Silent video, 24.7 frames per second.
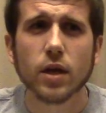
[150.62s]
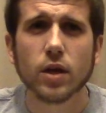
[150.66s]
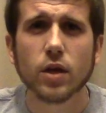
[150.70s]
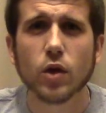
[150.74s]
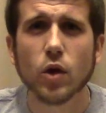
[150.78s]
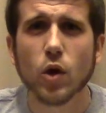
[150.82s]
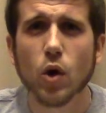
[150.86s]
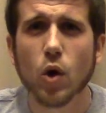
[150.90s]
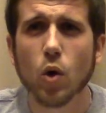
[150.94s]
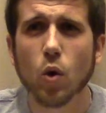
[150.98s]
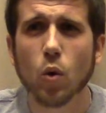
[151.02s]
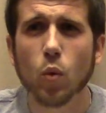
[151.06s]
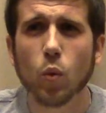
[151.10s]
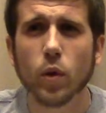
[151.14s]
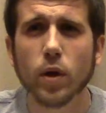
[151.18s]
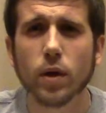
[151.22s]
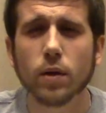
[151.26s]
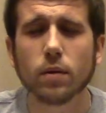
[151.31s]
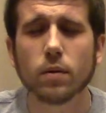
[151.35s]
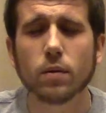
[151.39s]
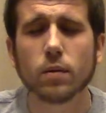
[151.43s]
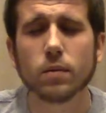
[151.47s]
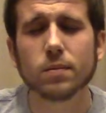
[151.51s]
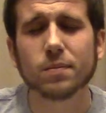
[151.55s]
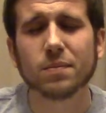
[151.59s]

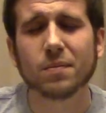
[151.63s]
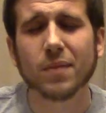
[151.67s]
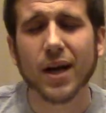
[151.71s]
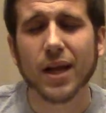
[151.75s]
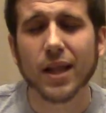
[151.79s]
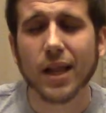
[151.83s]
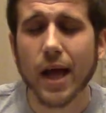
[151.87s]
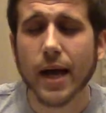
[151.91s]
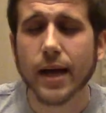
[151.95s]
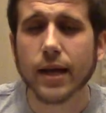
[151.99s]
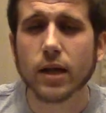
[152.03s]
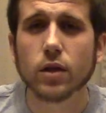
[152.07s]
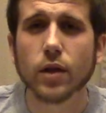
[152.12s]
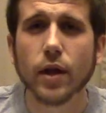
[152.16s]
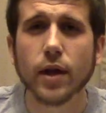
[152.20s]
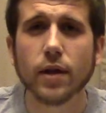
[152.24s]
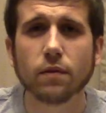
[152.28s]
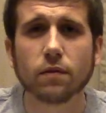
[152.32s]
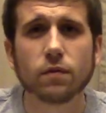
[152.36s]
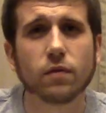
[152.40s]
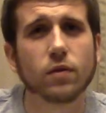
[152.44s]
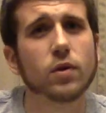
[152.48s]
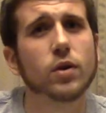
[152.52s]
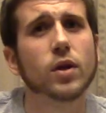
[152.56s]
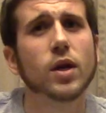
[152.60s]
I like
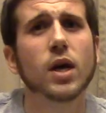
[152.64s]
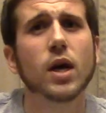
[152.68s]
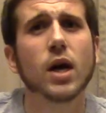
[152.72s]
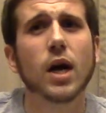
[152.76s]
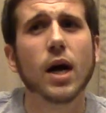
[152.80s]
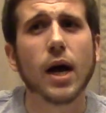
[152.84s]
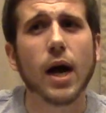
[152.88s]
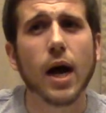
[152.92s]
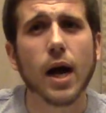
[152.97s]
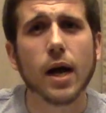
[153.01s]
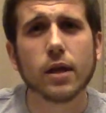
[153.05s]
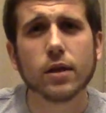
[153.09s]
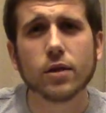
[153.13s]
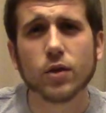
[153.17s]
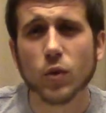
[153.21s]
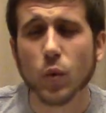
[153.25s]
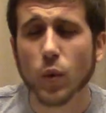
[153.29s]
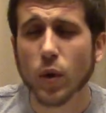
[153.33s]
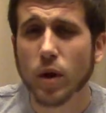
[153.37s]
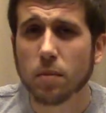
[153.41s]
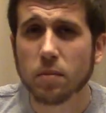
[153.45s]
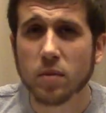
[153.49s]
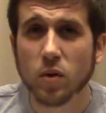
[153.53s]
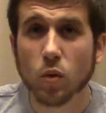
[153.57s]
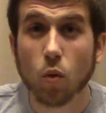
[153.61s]
Langford.
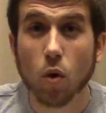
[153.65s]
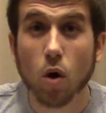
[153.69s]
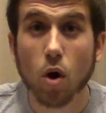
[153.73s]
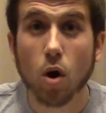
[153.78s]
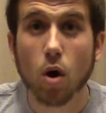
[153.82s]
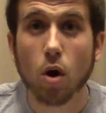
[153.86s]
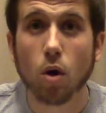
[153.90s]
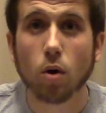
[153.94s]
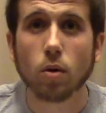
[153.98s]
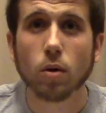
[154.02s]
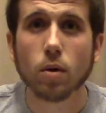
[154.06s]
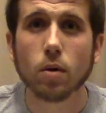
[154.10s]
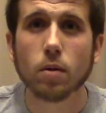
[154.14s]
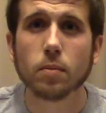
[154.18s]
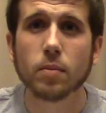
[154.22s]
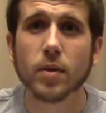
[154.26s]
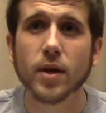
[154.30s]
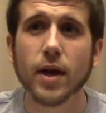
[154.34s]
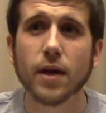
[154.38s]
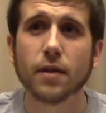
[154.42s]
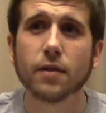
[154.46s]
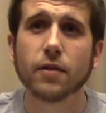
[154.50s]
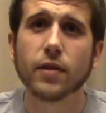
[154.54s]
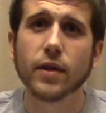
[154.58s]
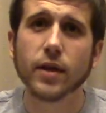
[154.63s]
Don't get me wrong.
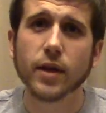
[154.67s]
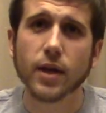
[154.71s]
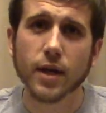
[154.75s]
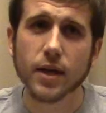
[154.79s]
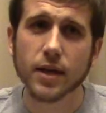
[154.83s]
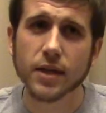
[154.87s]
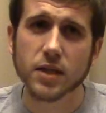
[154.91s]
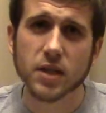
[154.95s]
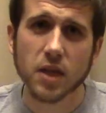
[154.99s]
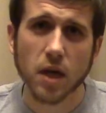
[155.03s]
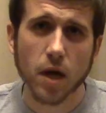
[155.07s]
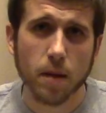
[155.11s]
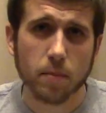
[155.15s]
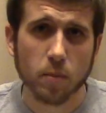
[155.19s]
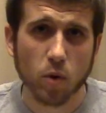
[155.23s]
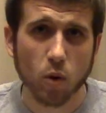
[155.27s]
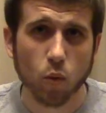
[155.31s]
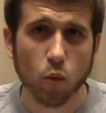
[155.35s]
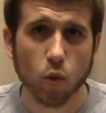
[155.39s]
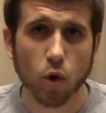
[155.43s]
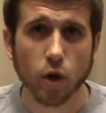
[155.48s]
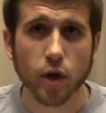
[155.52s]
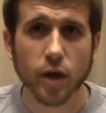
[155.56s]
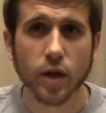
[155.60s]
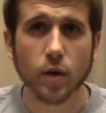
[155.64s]
But I think anytime a
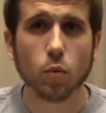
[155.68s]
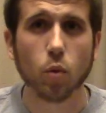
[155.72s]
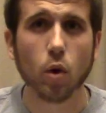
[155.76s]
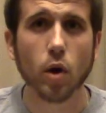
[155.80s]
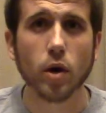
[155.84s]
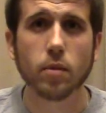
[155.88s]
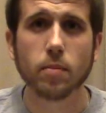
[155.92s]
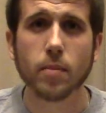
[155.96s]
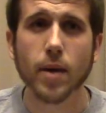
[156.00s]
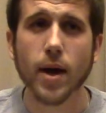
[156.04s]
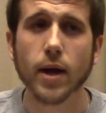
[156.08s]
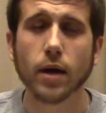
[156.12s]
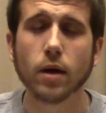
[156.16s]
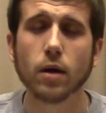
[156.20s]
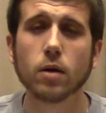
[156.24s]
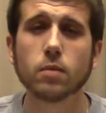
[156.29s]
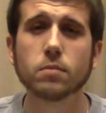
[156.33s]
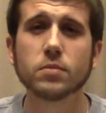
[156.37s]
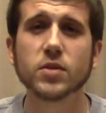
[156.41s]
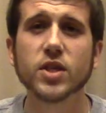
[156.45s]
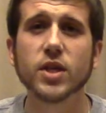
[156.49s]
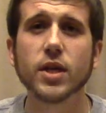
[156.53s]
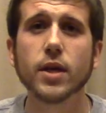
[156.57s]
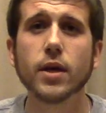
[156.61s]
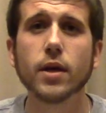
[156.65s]
rookie running back
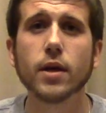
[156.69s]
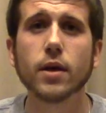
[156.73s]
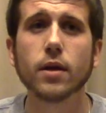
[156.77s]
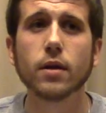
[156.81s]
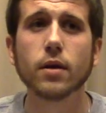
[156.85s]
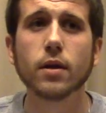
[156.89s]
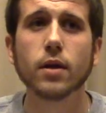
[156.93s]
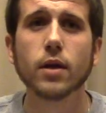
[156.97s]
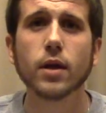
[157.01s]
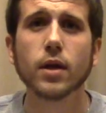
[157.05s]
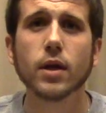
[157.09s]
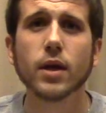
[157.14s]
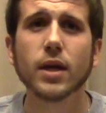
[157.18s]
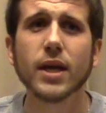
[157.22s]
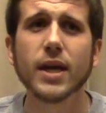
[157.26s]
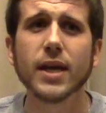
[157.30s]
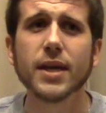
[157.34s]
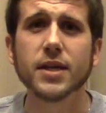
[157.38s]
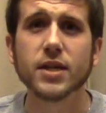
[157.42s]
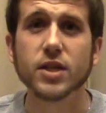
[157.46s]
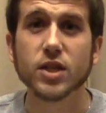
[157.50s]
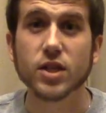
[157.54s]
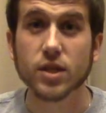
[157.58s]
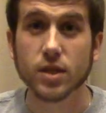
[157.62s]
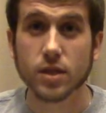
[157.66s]
comes in
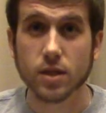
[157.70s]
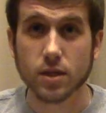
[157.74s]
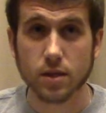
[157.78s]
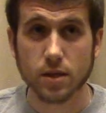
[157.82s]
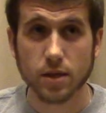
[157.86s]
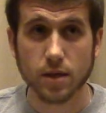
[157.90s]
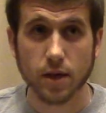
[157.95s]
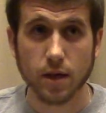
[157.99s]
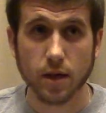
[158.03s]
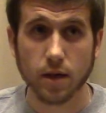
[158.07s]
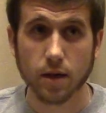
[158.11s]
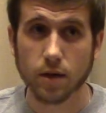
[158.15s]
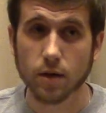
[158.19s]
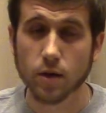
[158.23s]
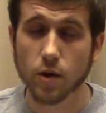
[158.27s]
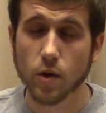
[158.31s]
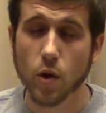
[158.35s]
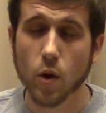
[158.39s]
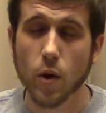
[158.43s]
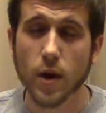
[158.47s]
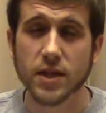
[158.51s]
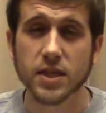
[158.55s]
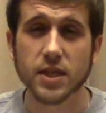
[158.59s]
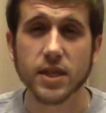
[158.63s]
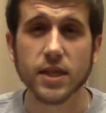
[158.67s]
and is,
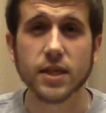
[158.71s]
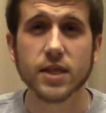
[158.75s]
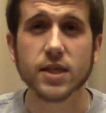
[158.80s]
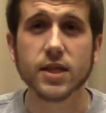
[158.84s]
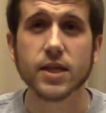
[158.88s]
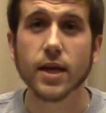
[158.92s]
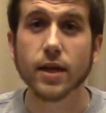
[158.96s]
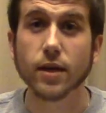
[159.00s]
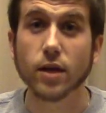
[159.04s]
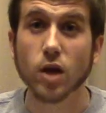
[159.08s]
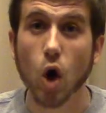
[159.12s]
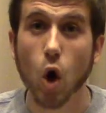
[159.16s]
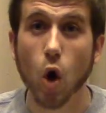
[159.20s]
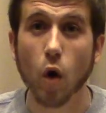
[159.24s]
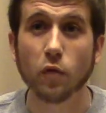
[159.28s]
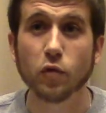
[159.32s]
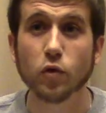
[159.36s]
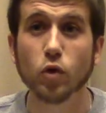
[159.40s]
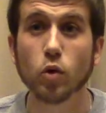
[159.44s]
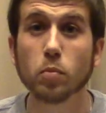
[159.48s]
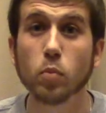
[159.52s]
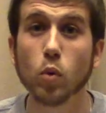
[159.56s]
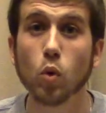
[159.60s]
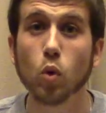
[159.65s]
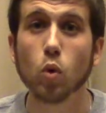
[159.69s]
as he said,
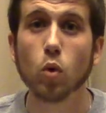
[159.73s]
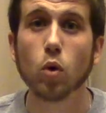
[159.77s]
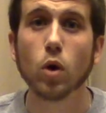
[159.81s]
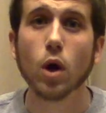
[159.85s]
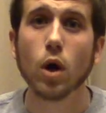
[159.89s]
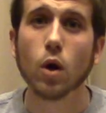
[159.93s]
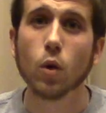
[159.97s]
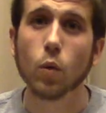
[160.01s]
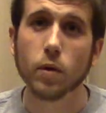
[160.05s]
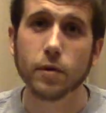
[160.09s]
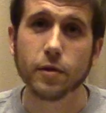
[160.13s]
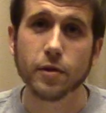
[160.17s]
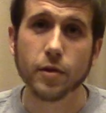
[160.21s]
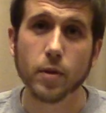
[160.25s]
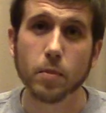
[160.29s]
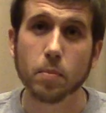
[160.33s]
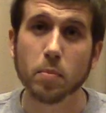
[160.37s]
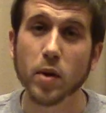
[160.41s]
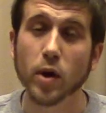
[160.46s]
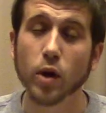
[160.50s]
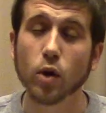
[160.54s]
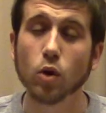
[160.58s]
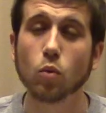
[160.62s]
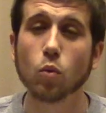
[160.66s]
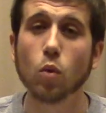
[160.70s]
comfortable with the
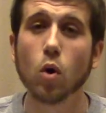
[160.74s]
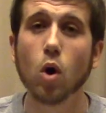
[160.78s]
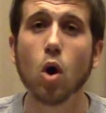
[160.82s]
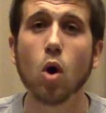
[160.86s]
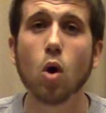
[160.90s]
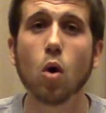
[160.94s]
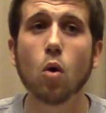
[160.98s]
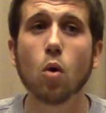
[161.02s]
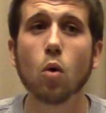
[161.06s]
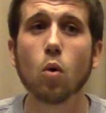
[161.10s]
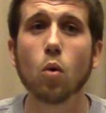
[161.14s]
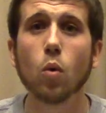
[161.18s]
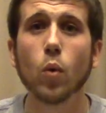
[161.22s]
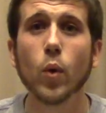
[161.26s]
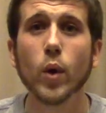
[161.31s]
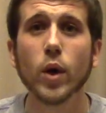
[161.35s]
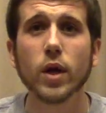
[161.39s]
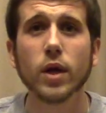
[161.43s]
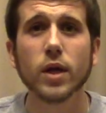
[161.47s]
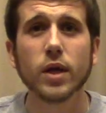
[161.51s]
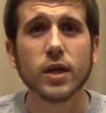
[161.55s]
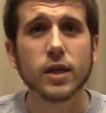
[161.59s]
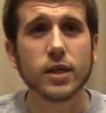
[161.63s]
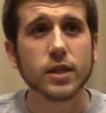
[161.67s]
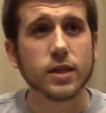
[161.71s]
bigger role,
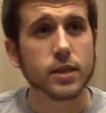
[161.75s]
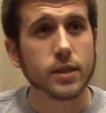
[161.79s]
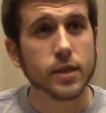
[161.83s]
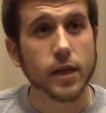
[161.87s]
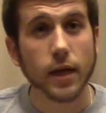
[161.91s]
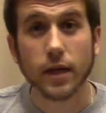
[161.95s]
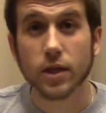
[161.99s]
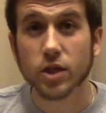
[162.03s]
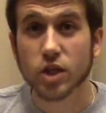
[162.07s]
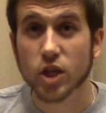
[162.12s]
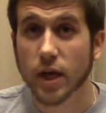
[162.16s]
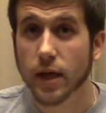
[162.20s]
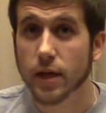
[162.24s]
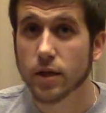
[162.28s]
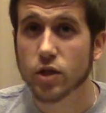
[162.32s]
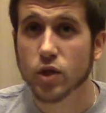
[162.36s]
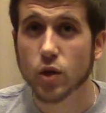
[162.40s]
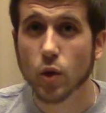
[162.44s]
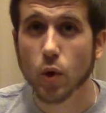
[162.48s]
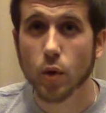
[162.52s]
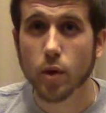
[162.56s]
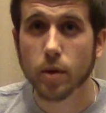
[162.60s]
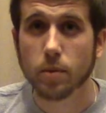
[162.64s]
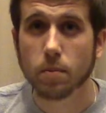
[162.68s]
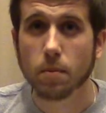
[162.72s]
take a chance
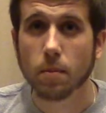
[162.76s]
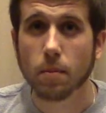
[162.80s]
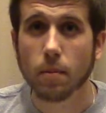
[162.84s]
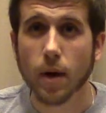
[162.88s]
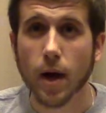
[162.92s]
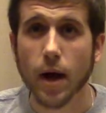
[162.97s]
on him.